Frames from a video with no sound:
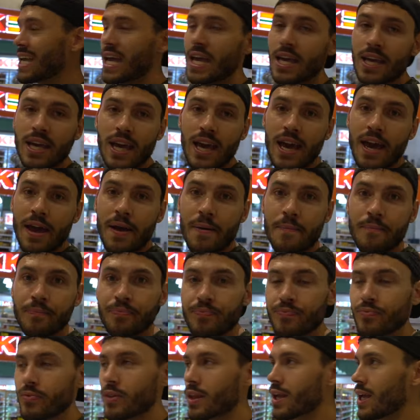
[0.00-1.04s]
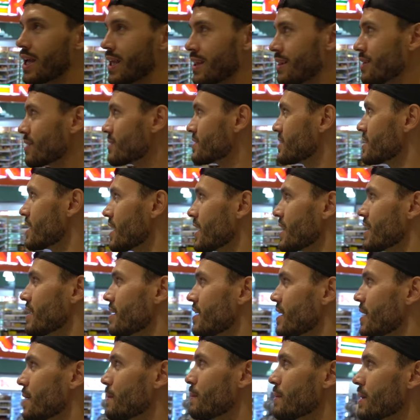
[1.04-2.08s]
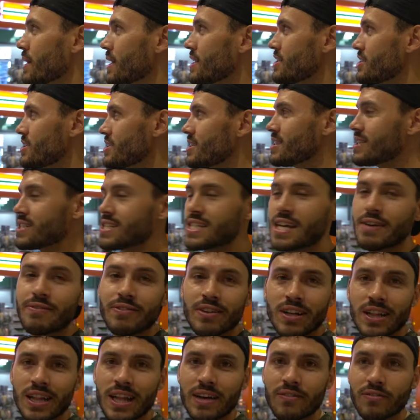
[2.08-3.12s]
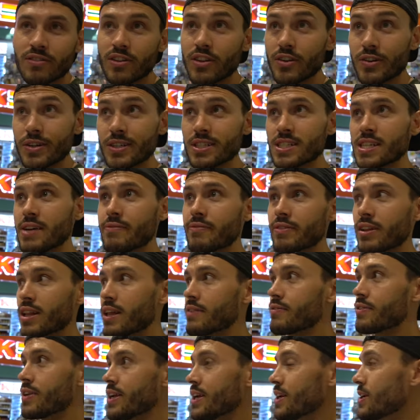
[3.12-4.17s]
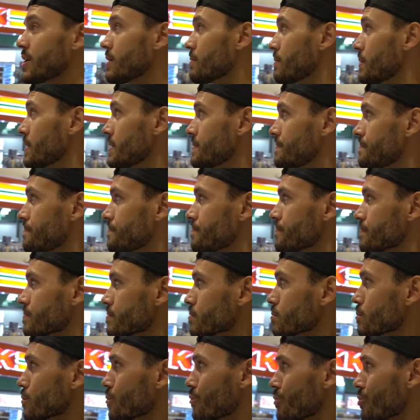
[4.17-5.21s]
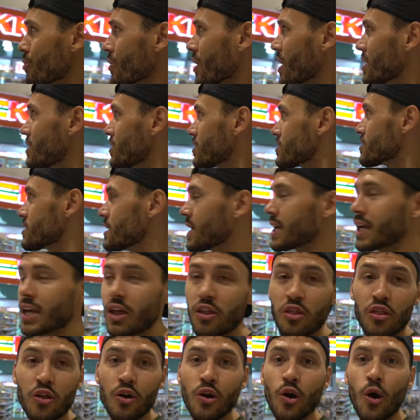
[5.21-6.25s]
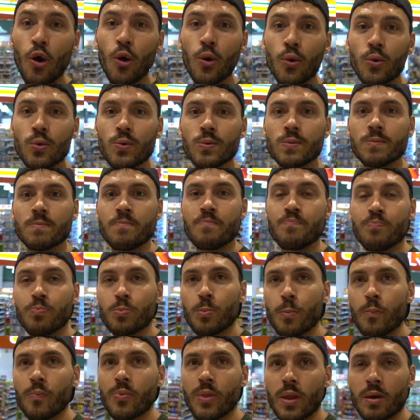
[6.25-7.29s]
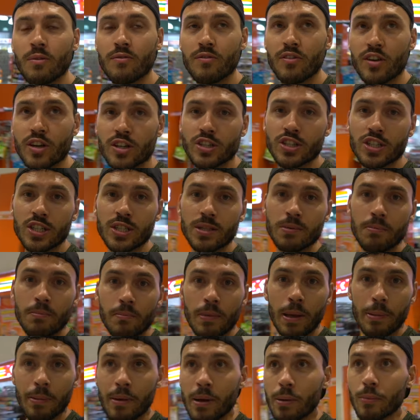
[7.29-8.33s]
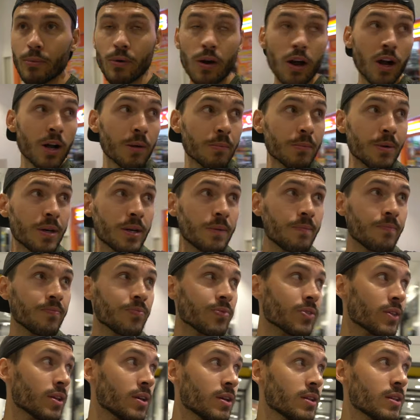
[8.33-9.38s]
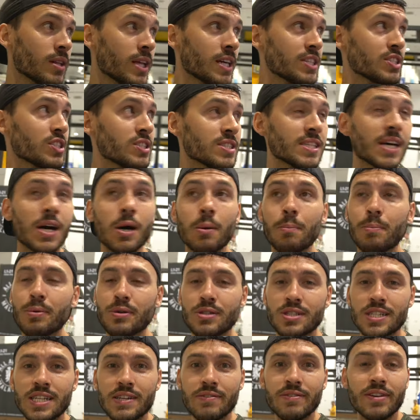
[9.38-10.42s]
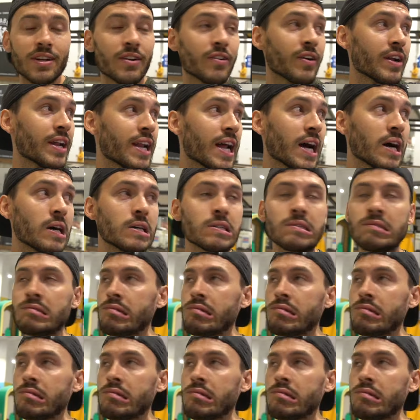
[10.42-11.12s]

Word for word: KK. It looks like a Malaysian 7-Eleven. There is 7-Eleven here, but it looks like their own version. Maybe I'm wrong, but that's just how I'm perceiving it right now.